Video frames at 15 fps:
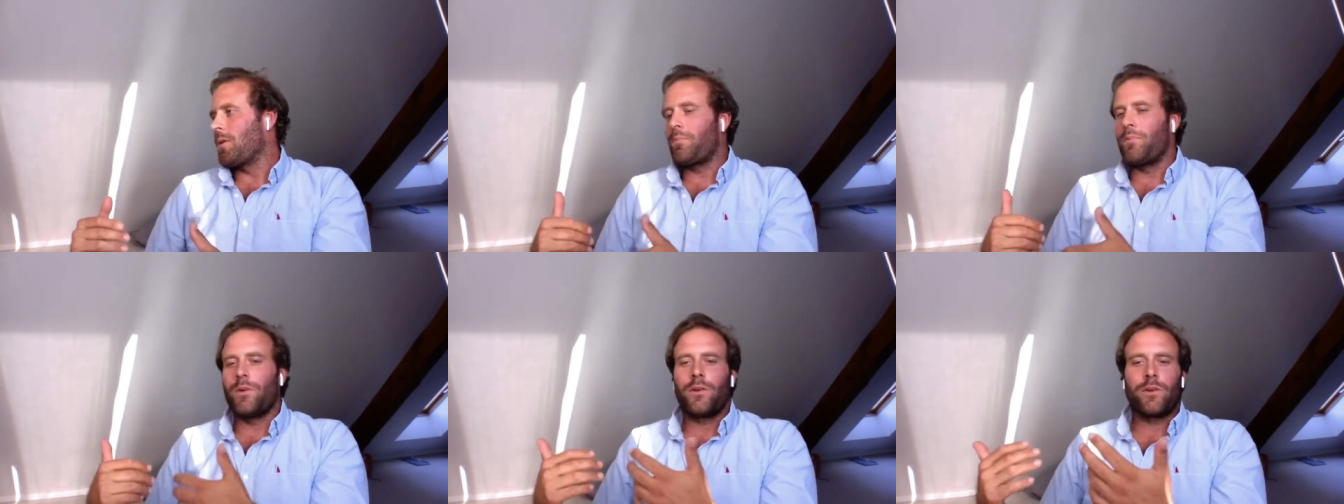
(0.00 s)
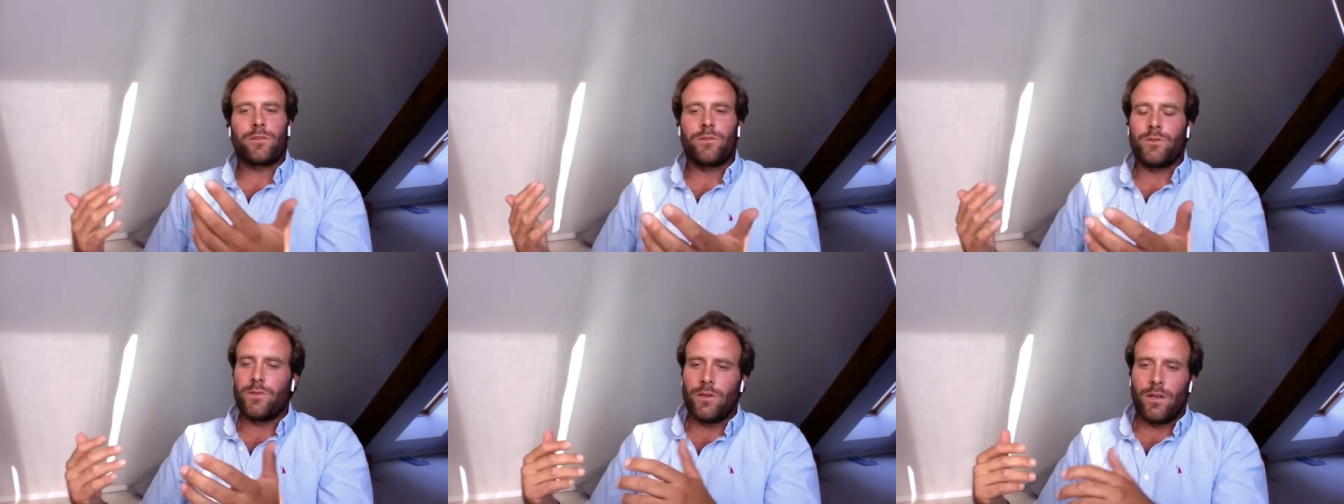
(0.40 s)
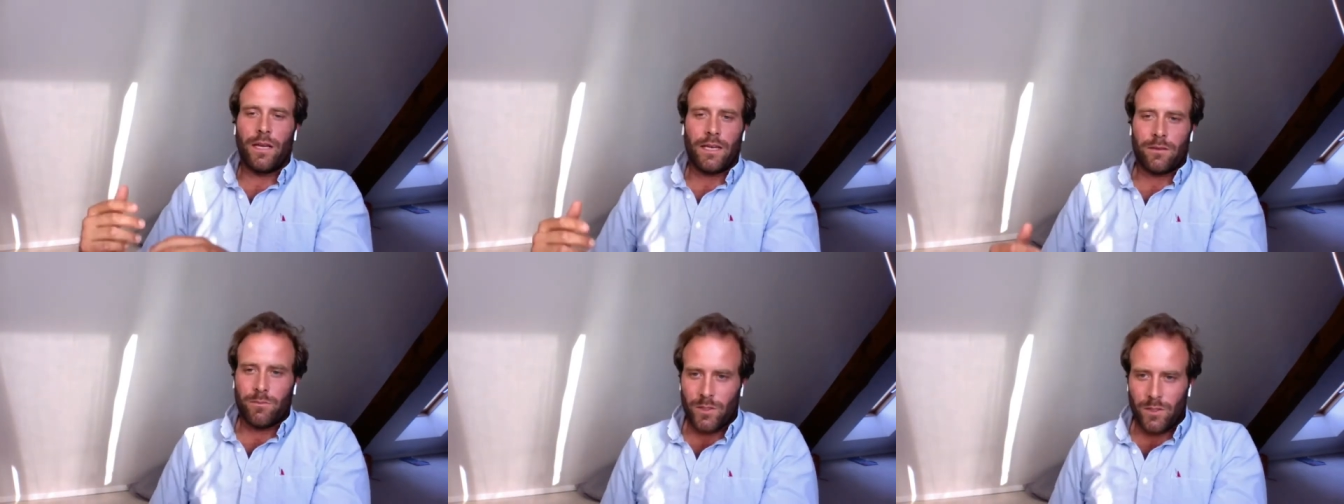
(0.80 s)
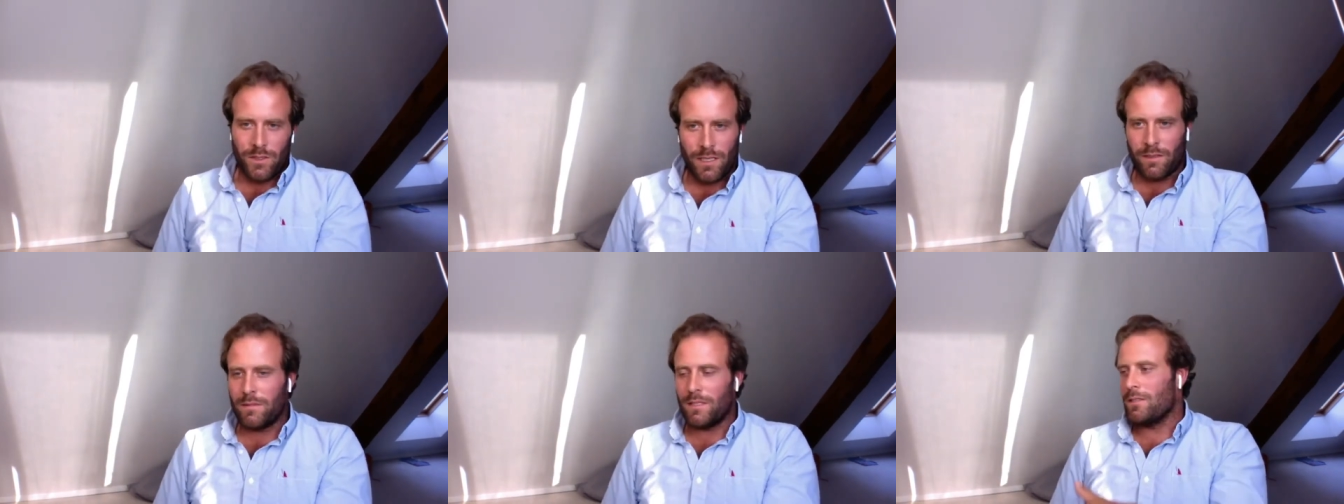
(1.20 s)
what product do you like
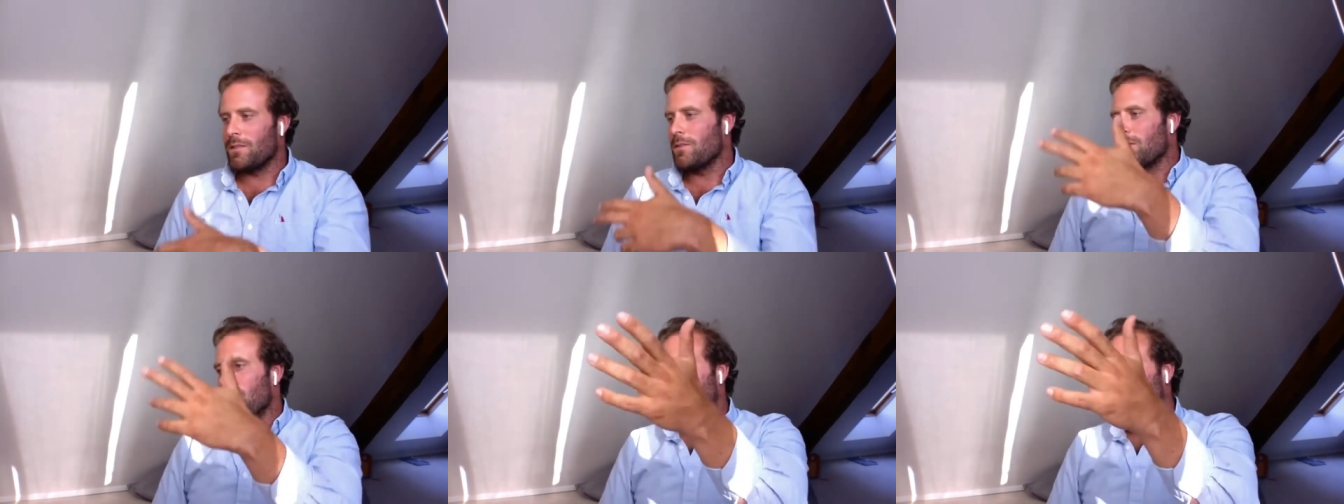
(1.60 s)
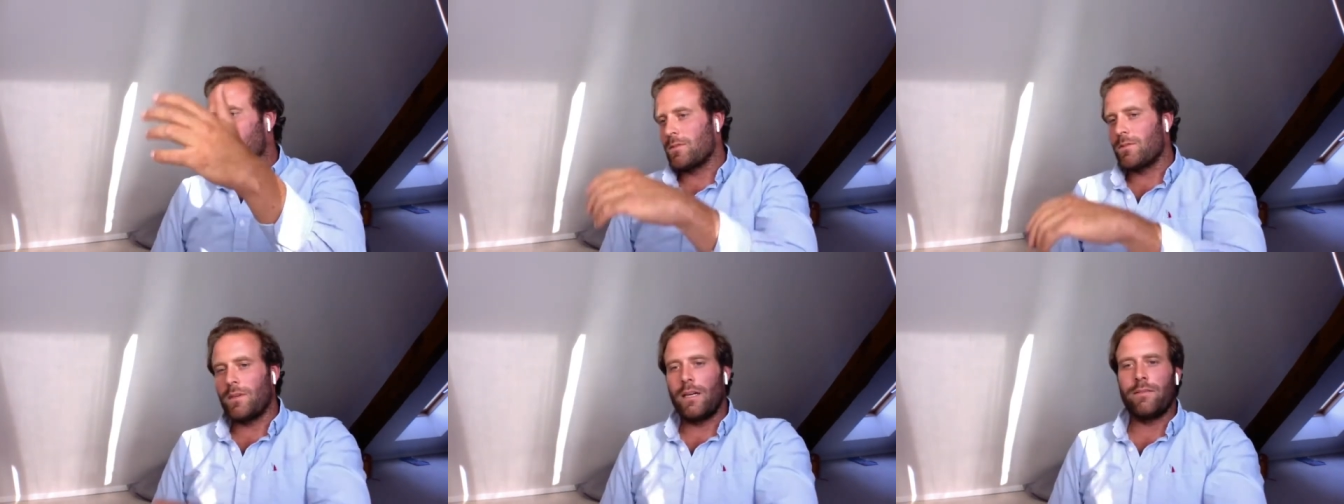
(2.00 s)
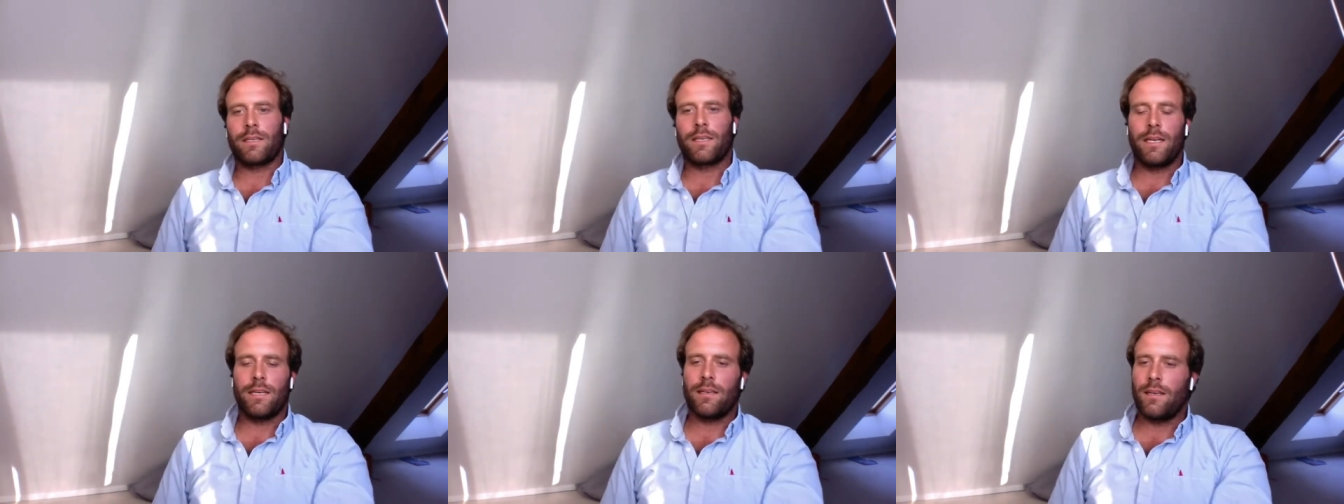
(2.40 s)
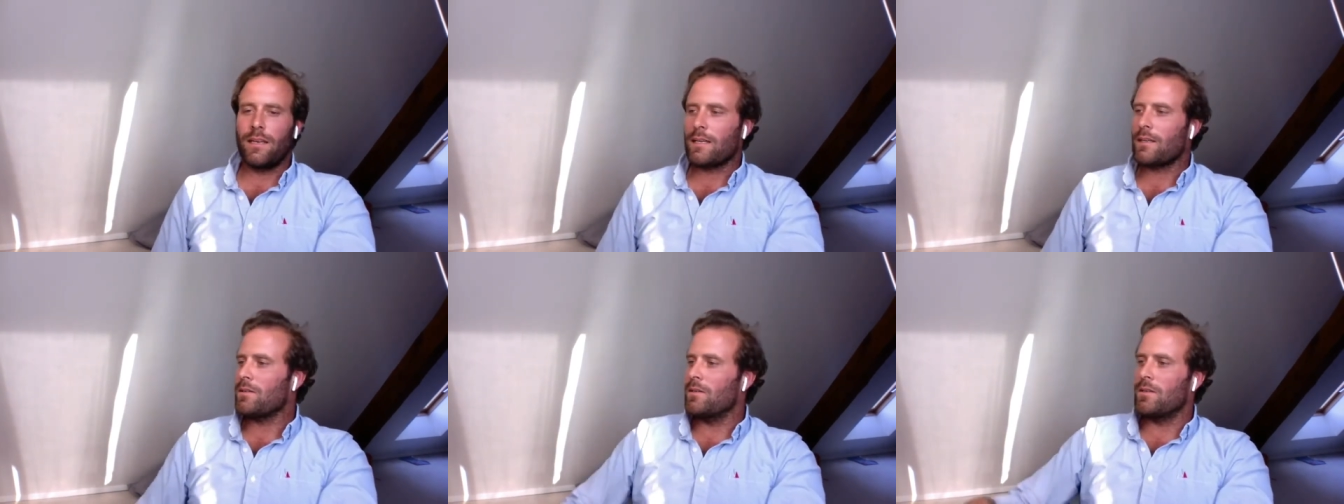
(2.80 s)
more. I mean, do you like to drive a
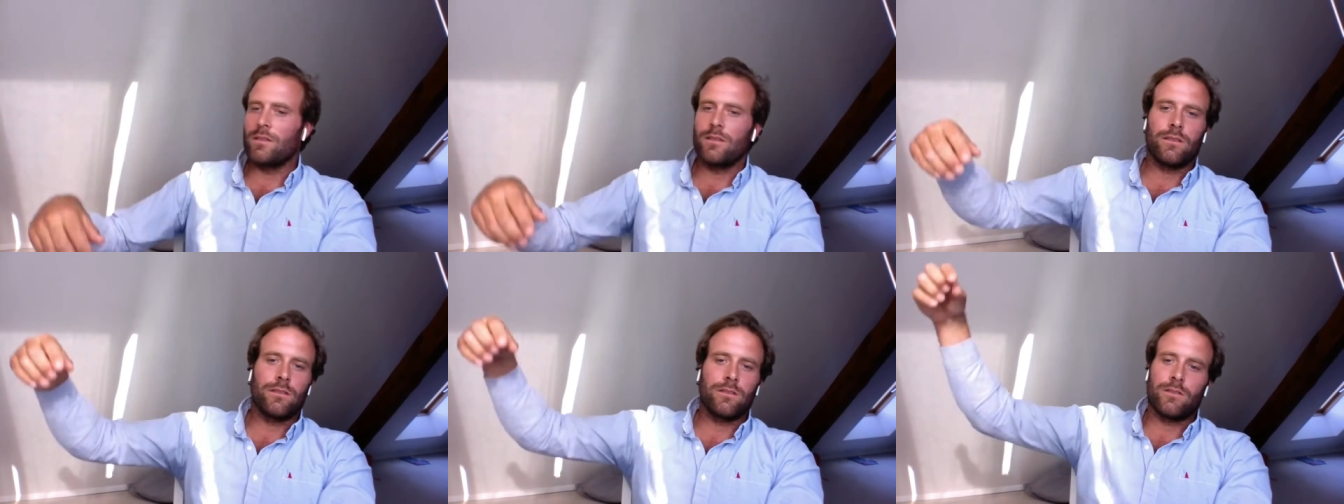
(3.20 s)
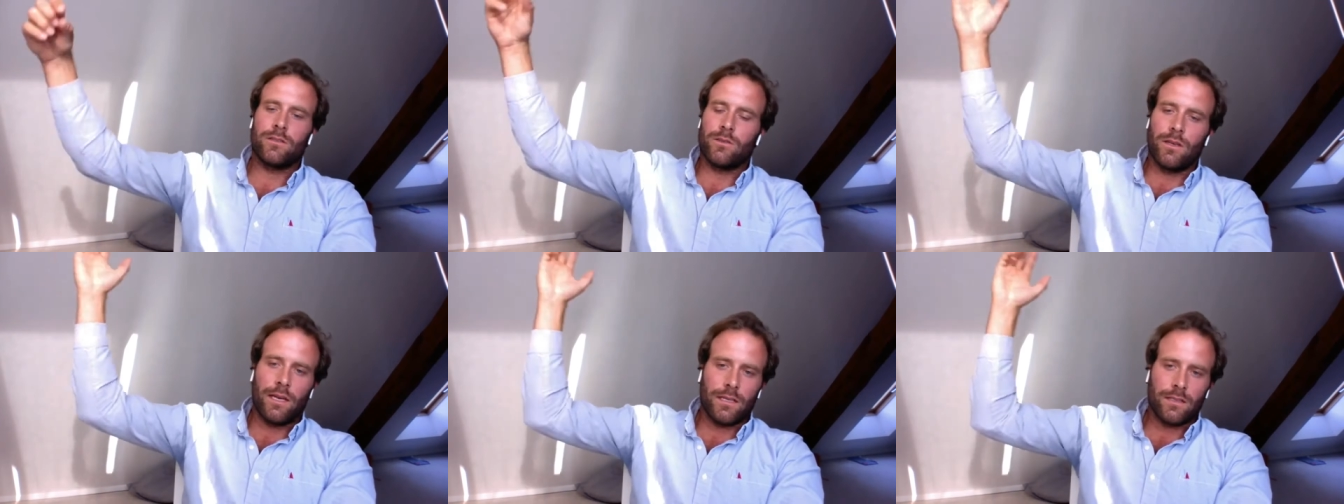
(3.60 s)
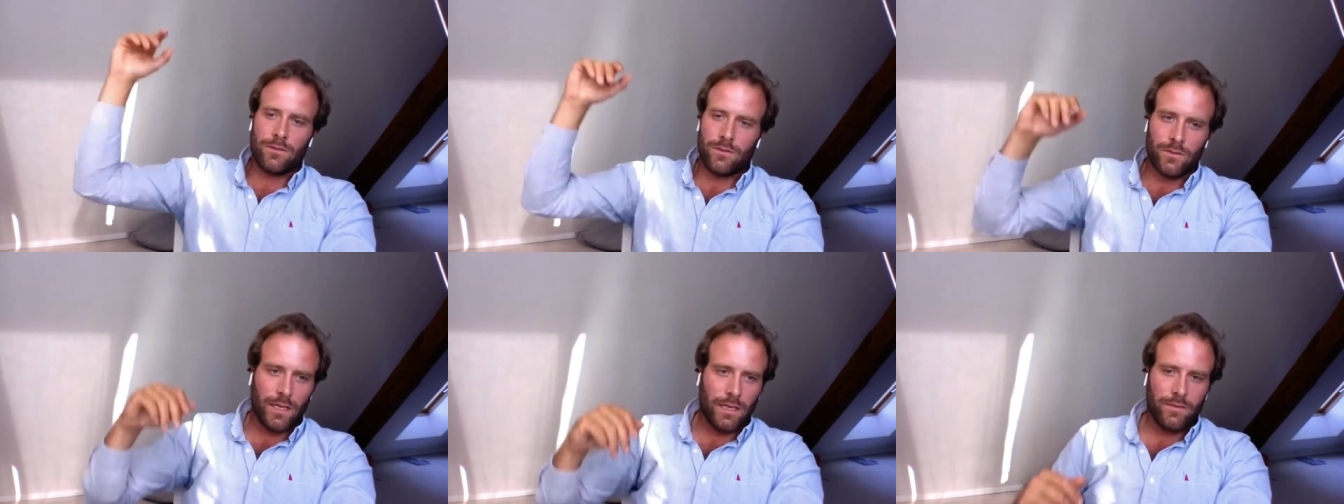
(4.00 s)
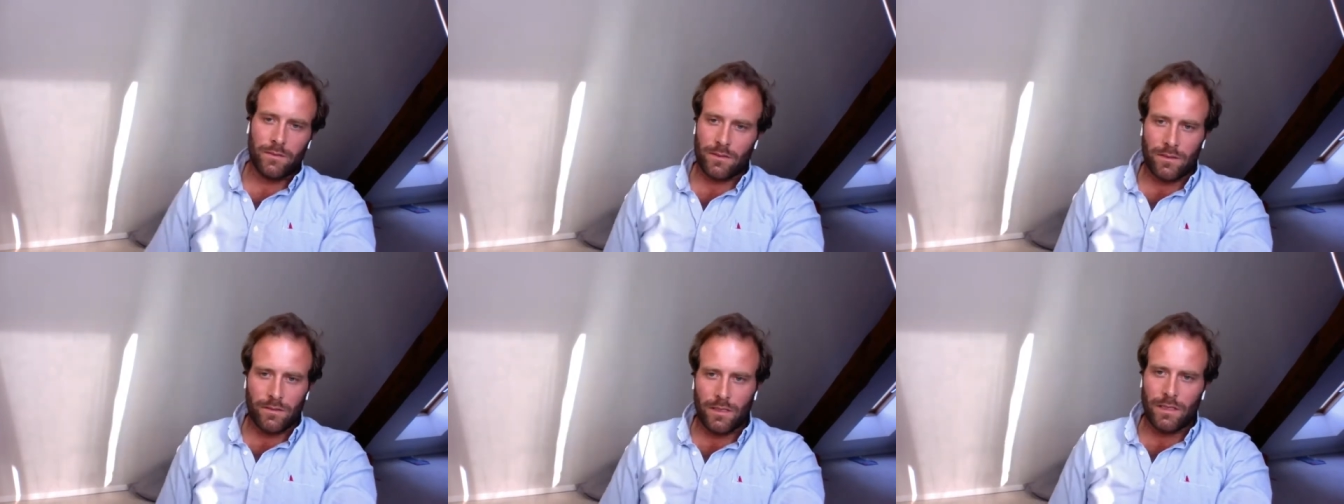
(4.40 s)
Cadillac, or do you like to drive
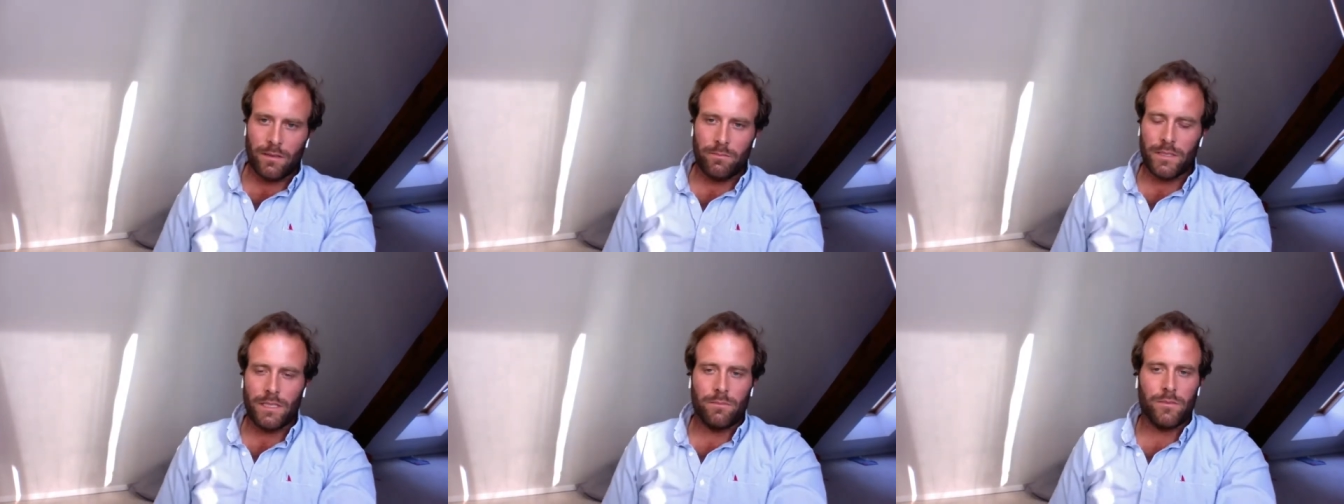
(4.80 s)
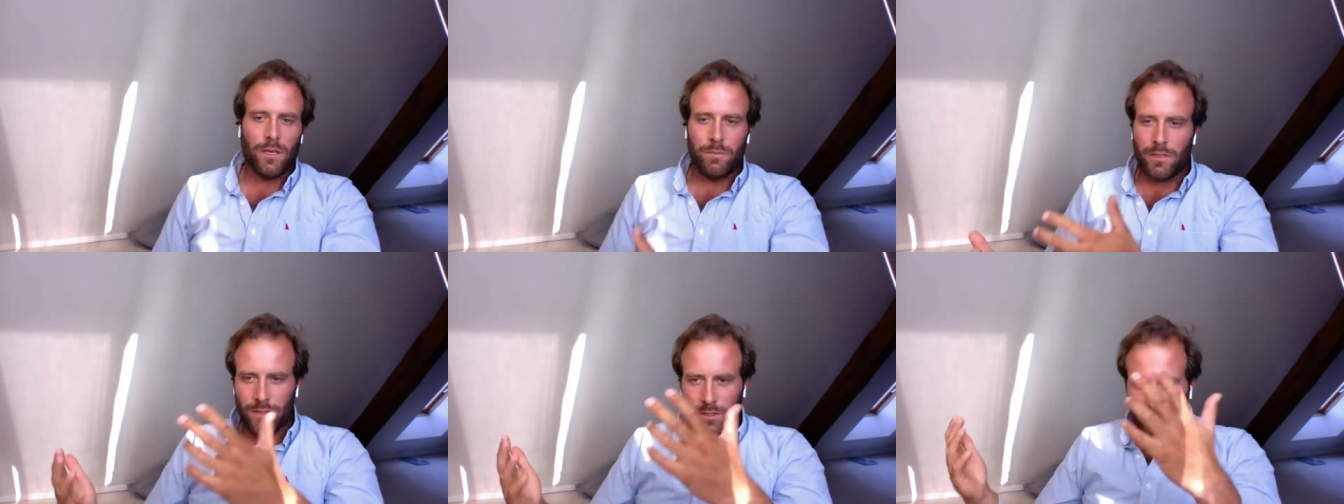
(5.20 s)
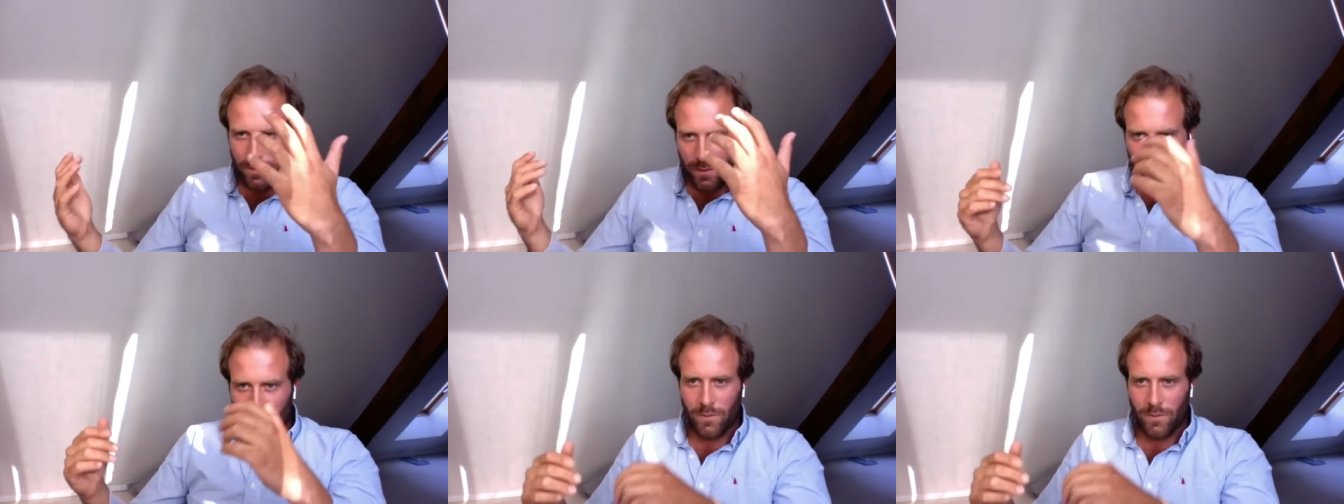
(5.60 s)
a BMW,